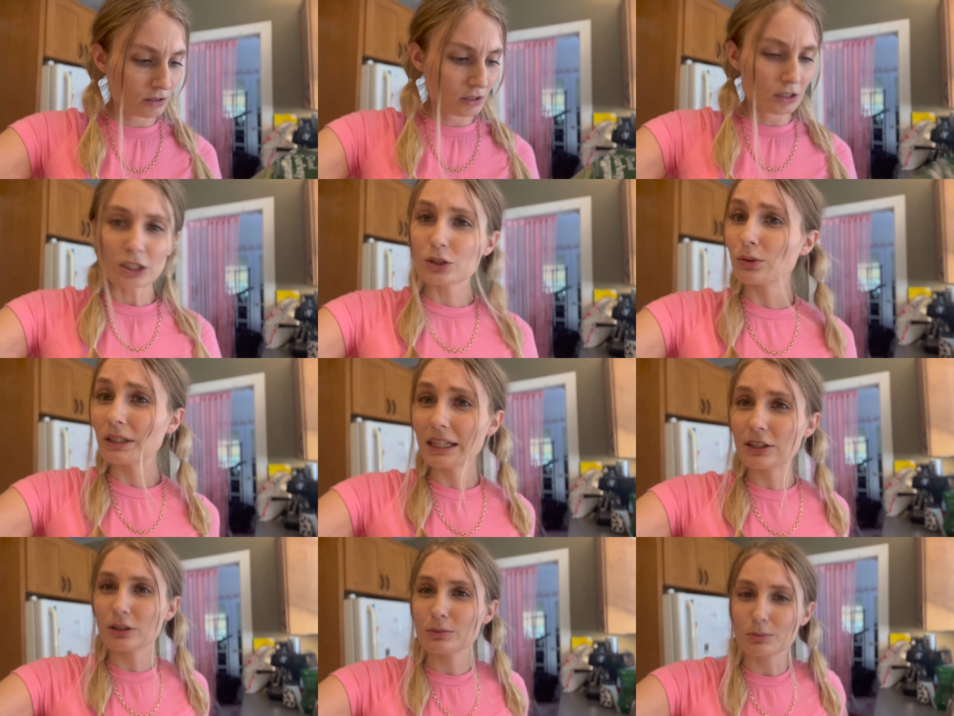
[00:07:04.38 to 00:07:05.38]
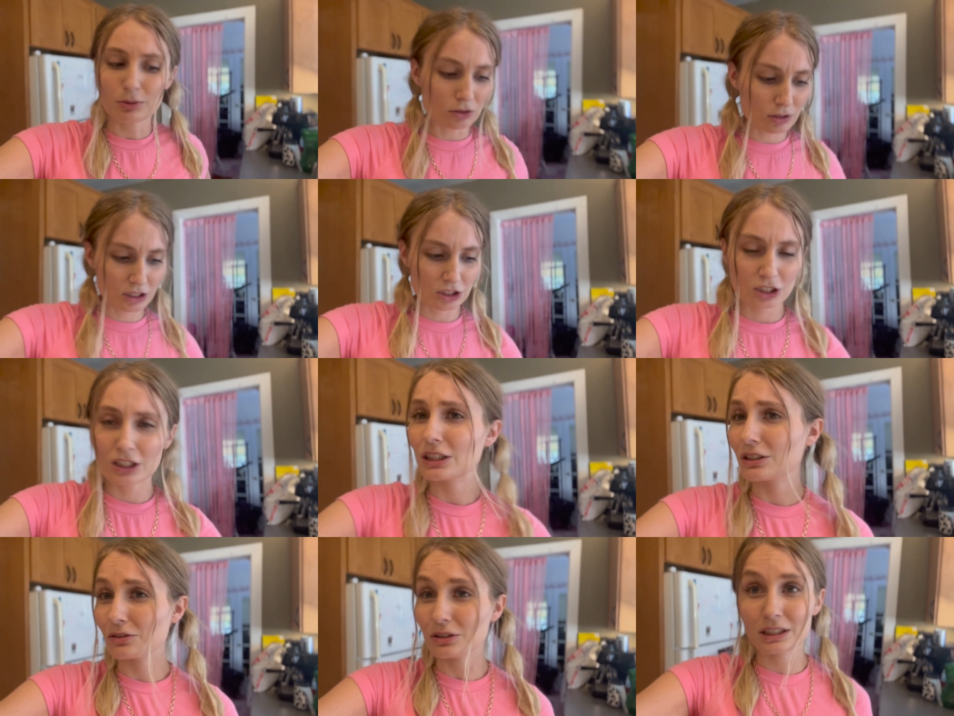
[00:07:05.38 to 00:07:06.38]
that's 28 grams of protein just in
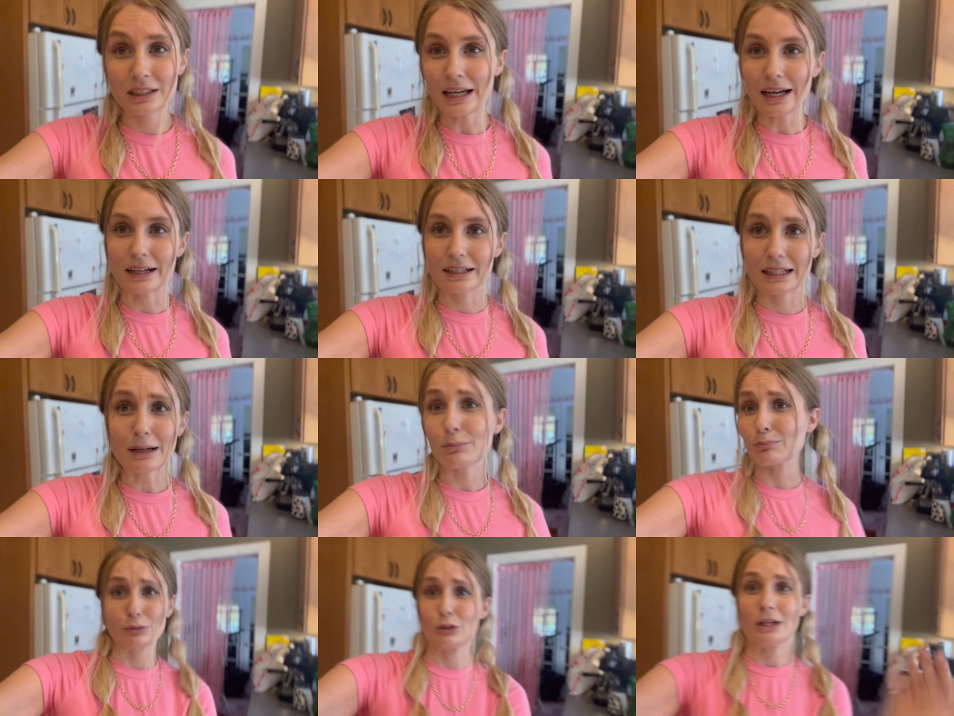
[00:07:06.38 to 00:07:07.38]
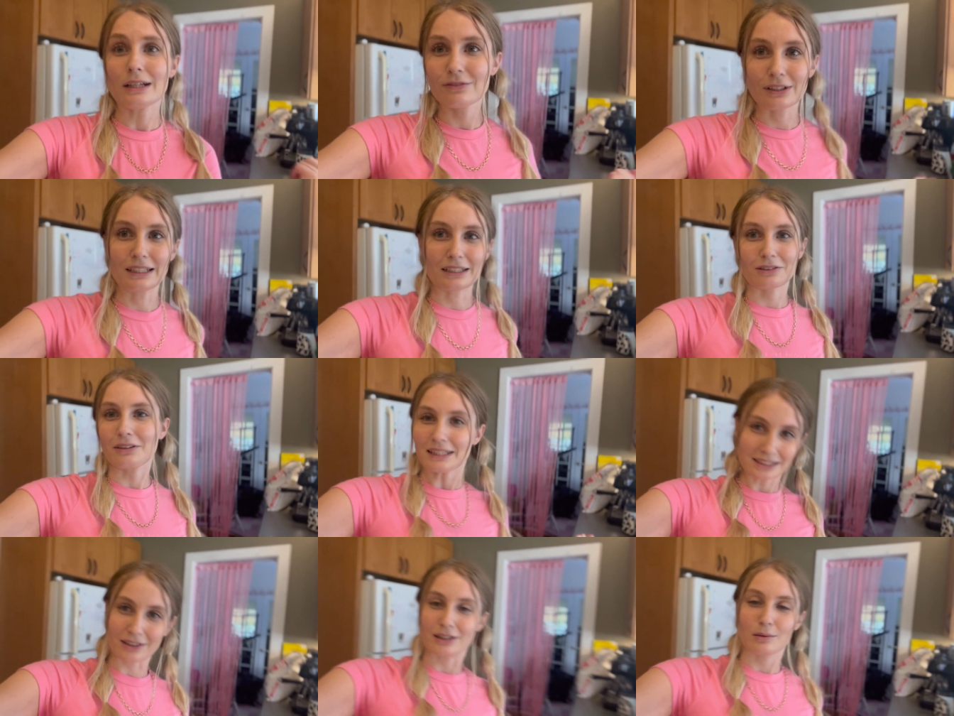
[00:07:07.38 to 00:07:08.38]
this little snack, and I'm craving it, so that's
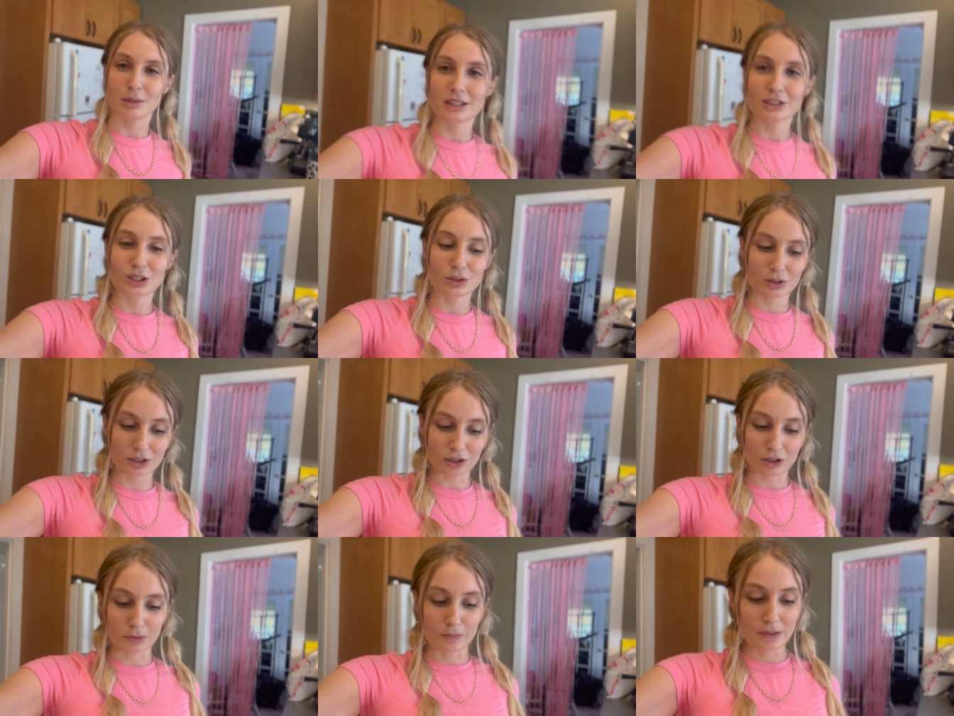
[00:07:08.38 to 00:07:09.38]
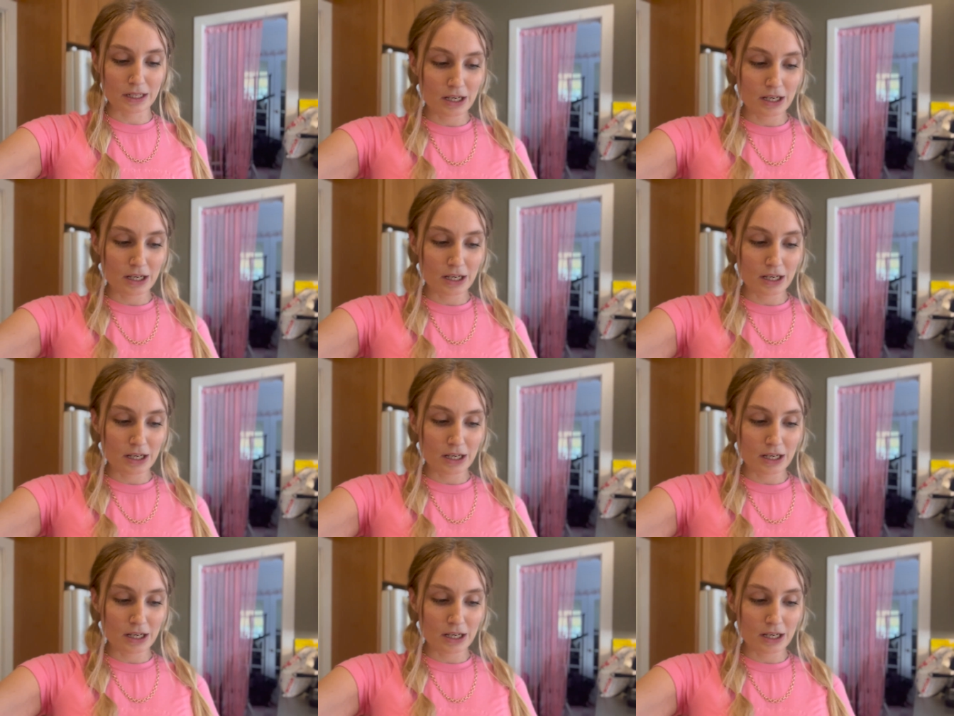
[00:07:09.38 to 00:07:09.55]
not going to be an issue at all.